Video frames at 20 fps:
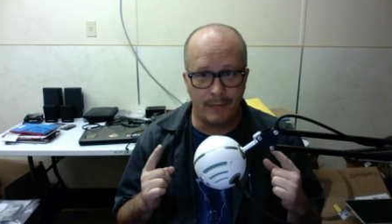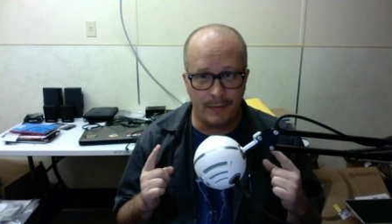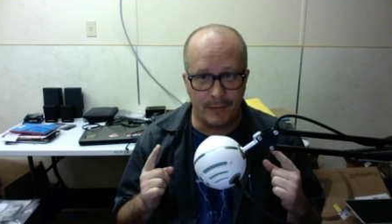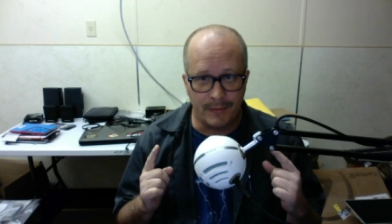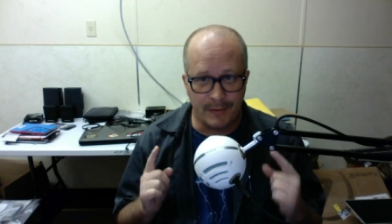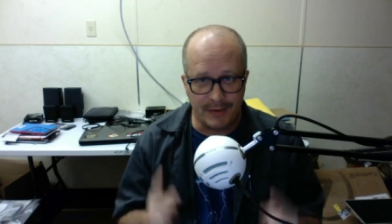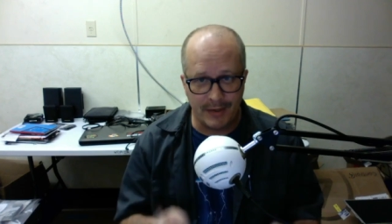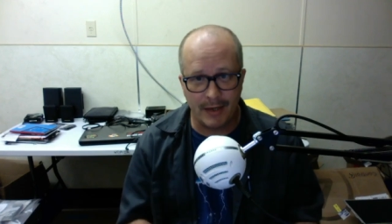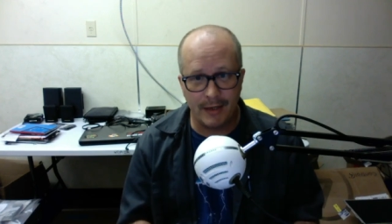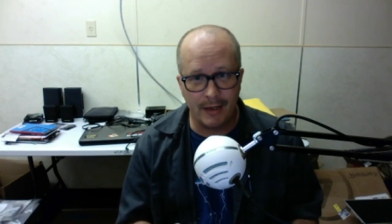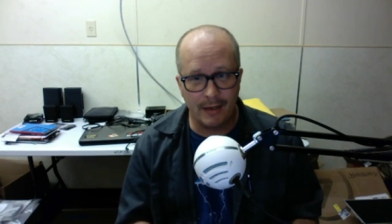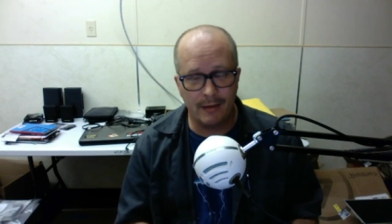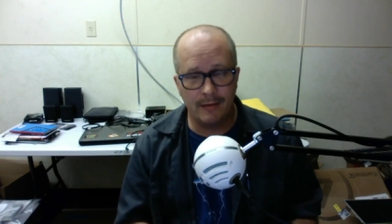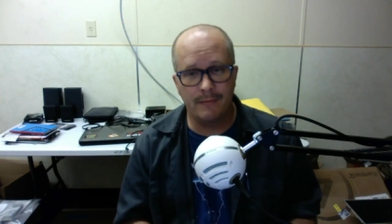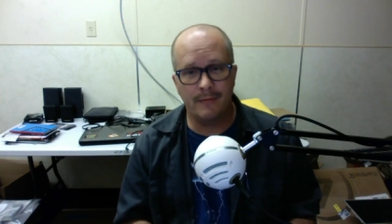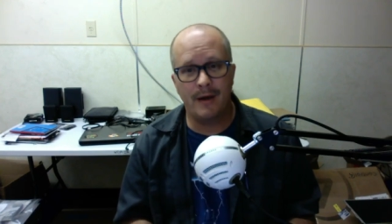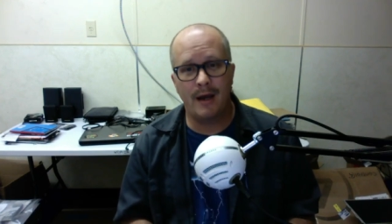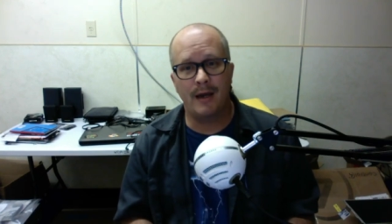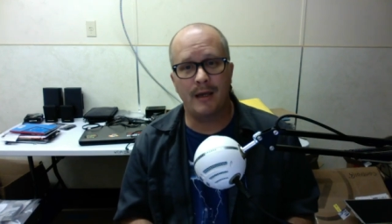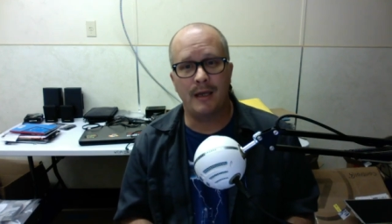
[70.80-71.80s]
sending
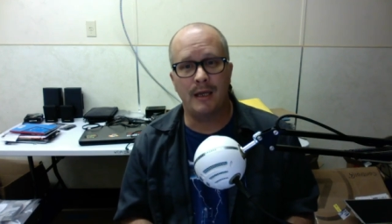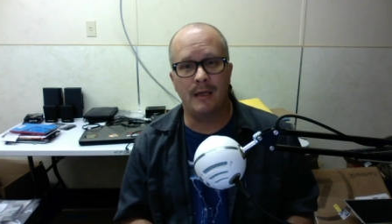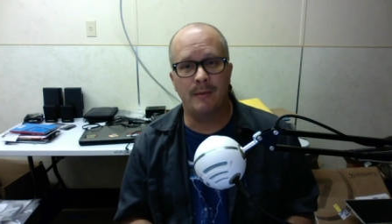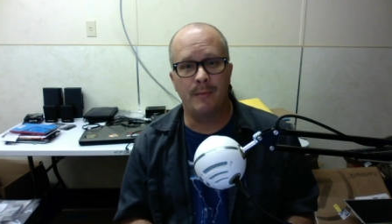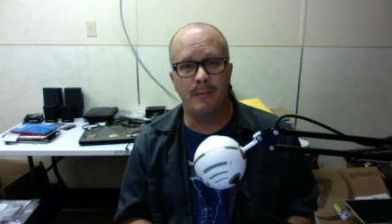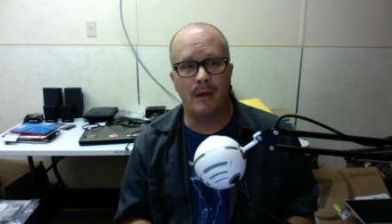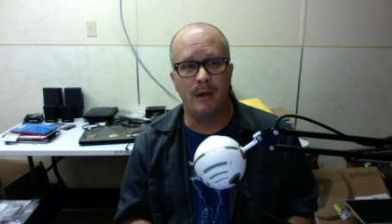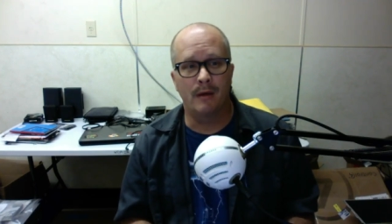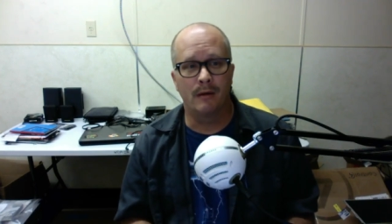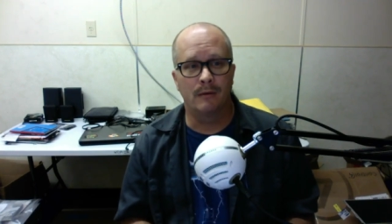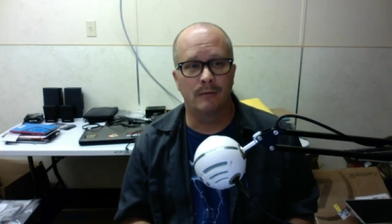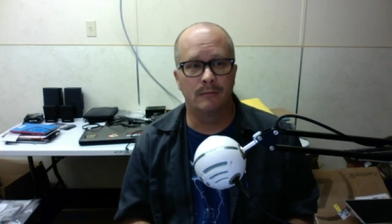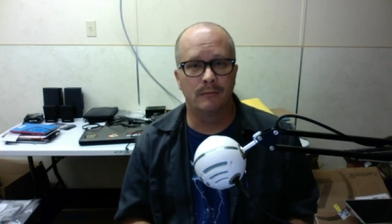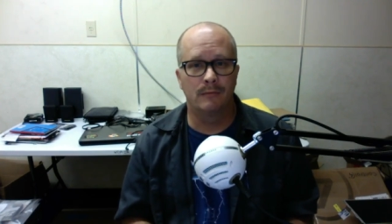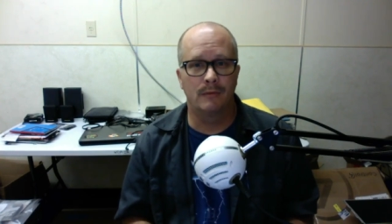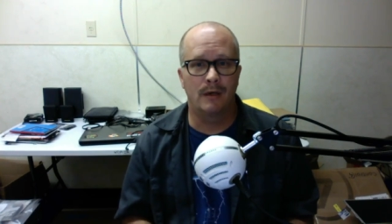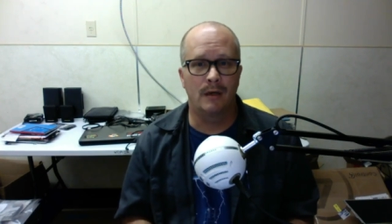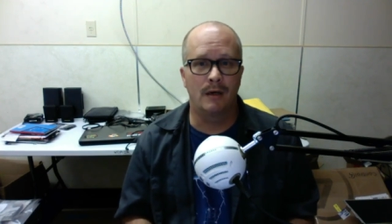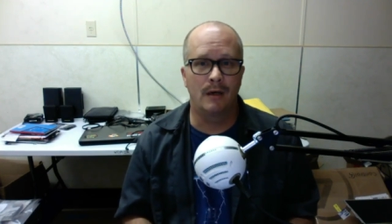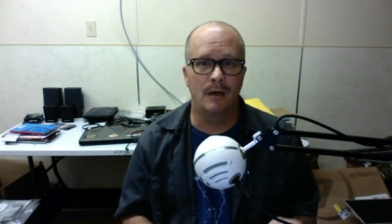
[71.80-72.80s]
them by email
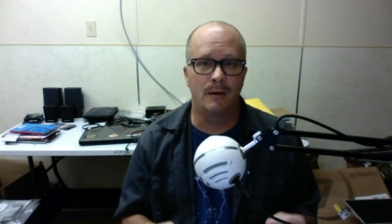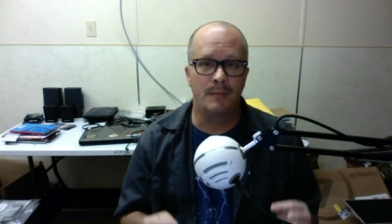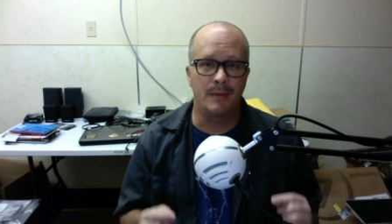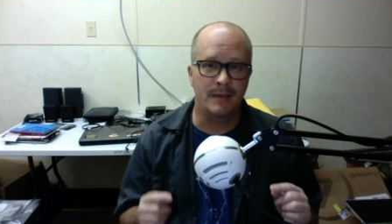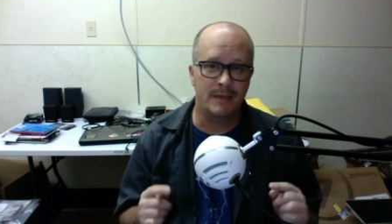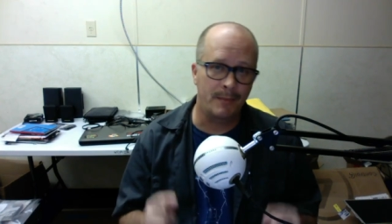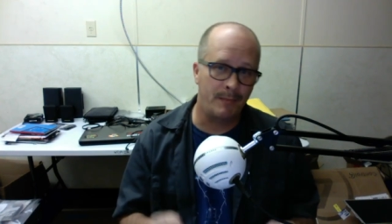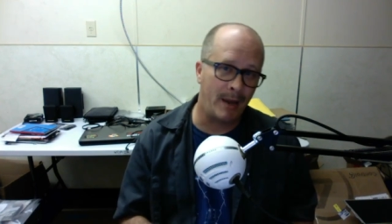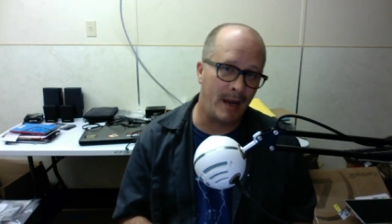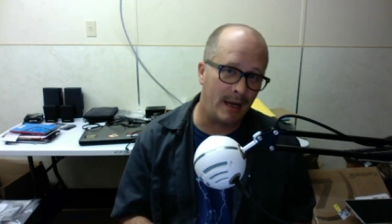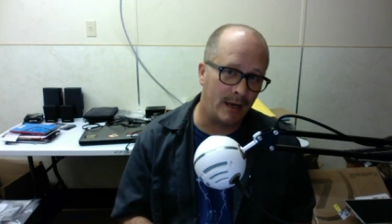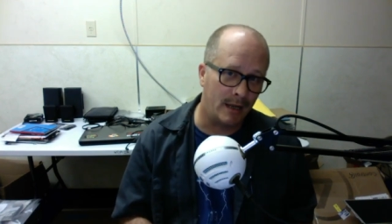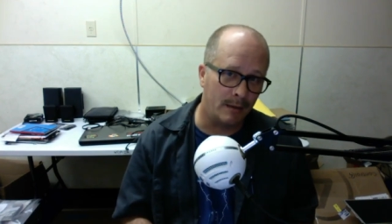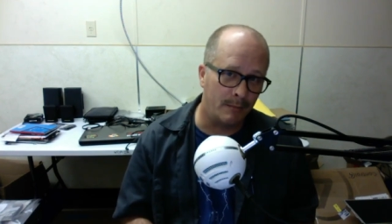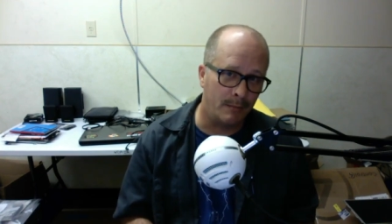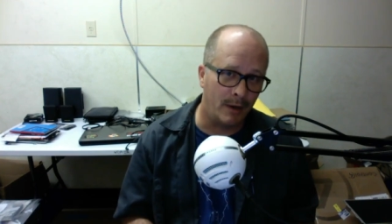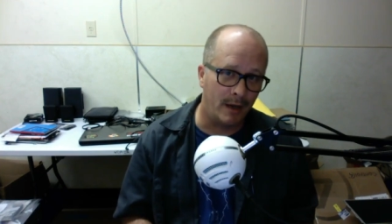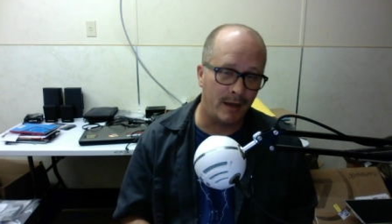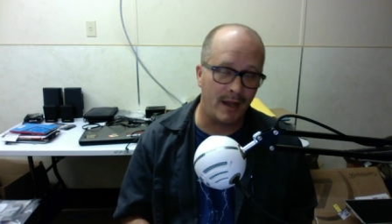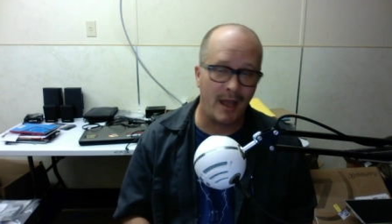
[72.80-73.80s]
is a pain in the
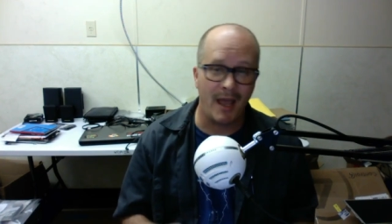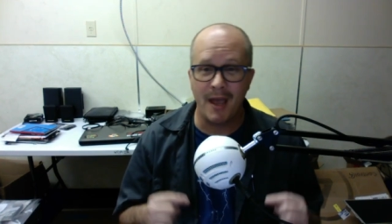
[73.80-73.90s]
butt.